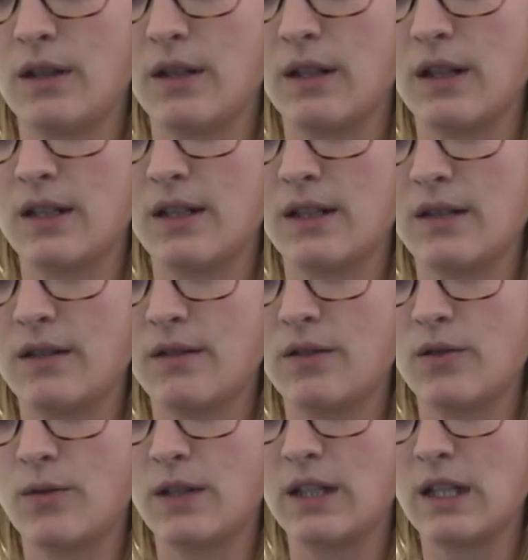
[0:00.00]
this
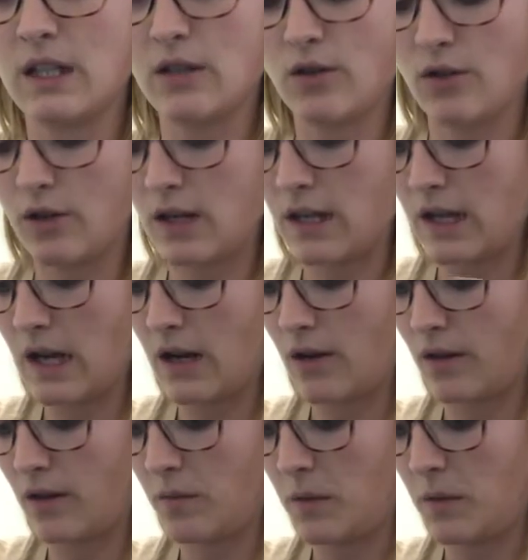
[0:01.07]
twisty turny thing on the